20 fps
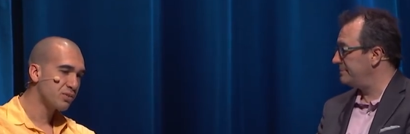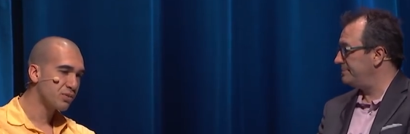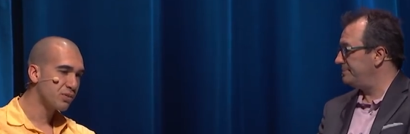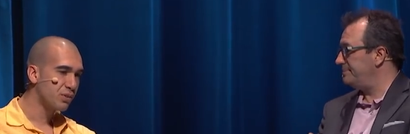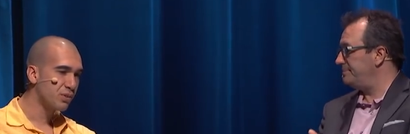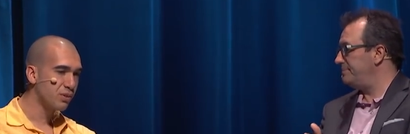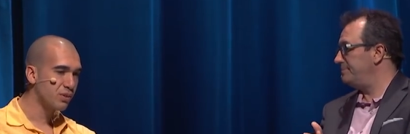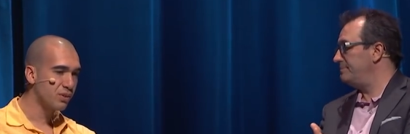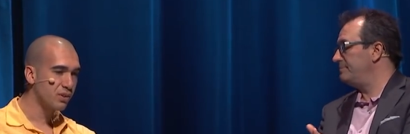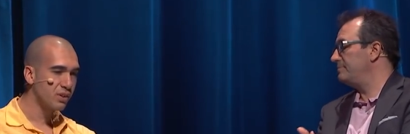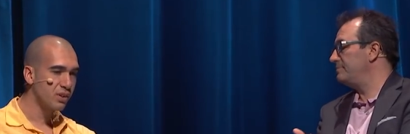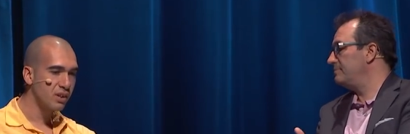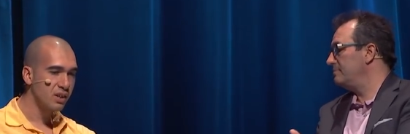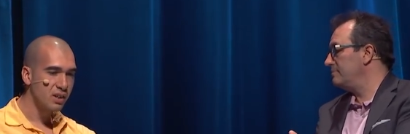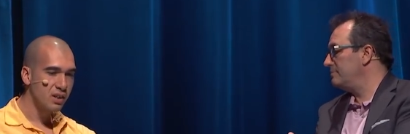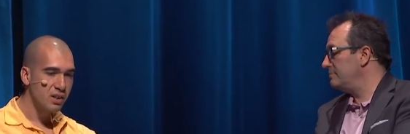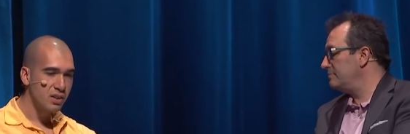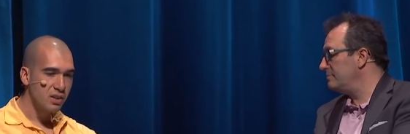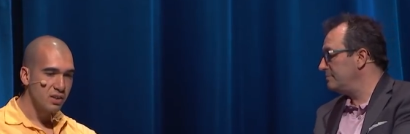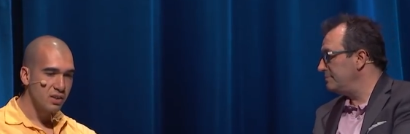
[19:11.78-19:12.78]
Speaker 1: for
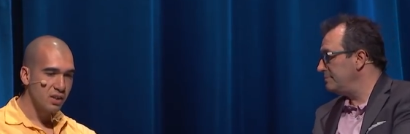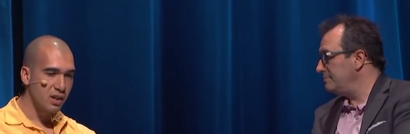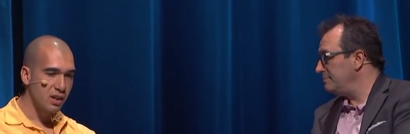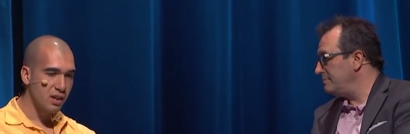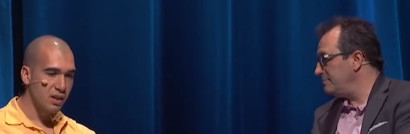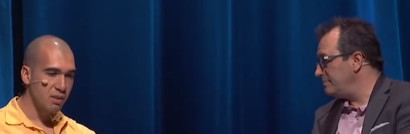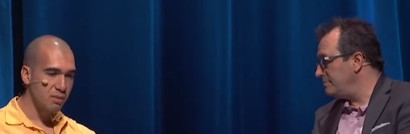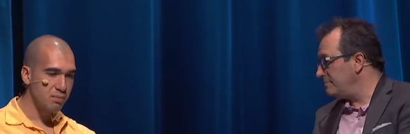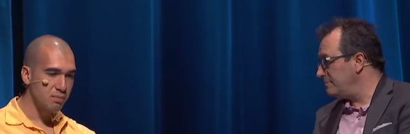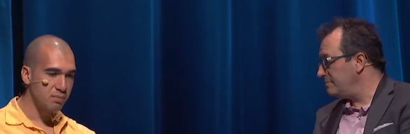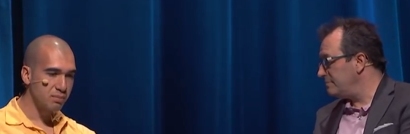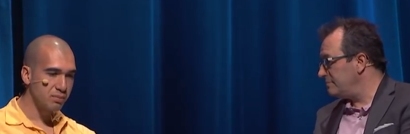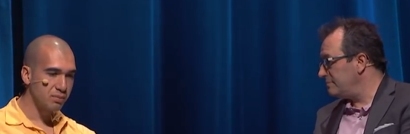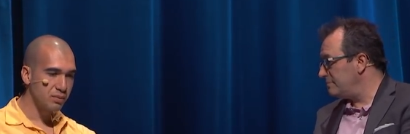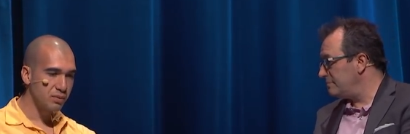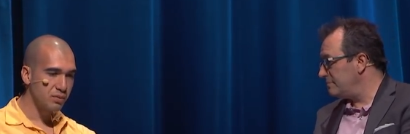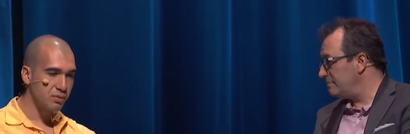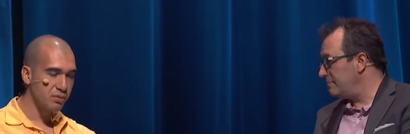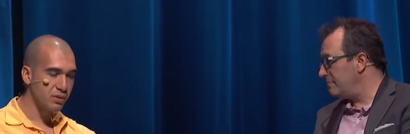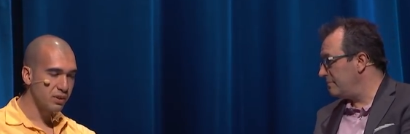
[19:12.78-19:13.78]
um,
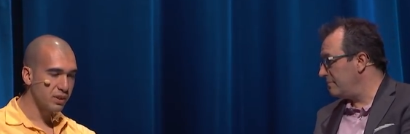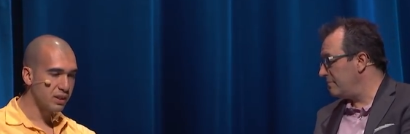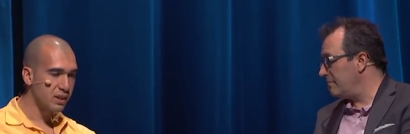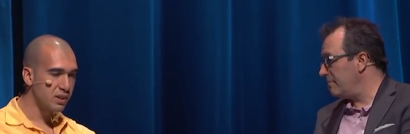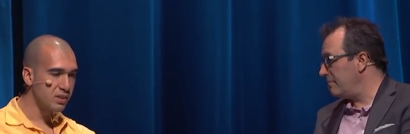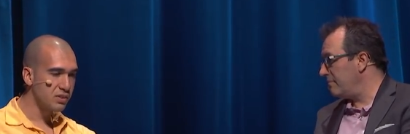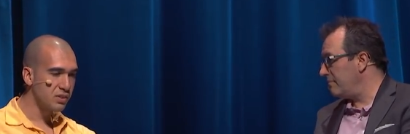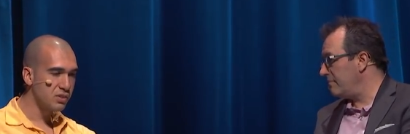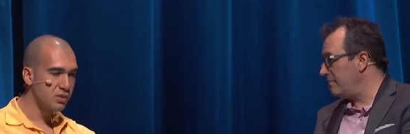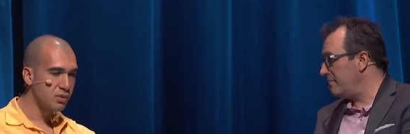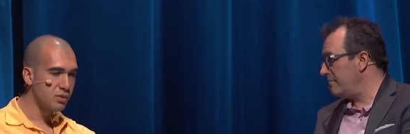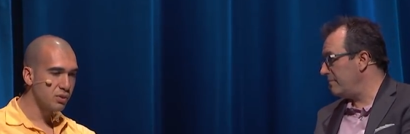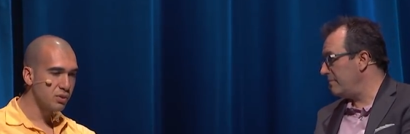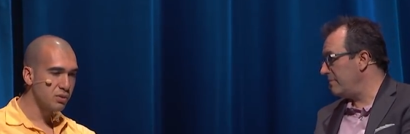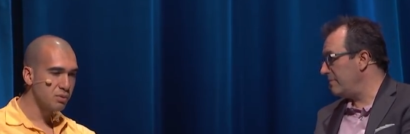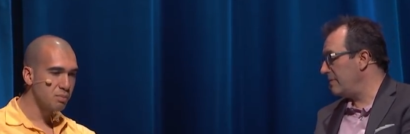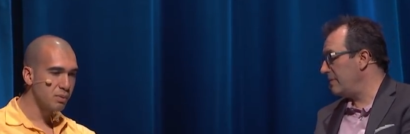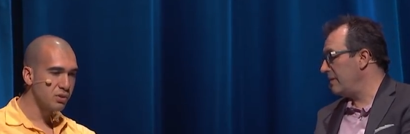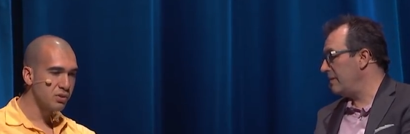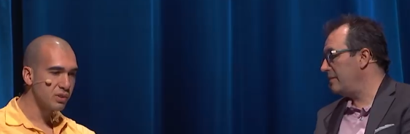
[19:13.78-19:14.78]
for the kids at
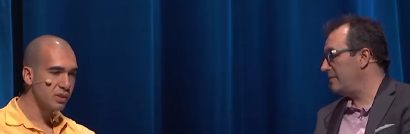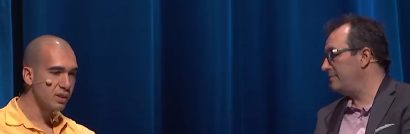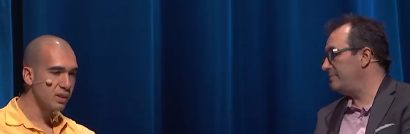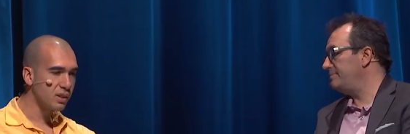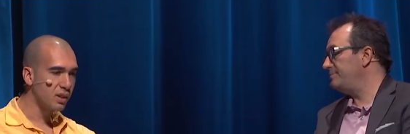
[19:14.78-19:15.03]
schools, mostly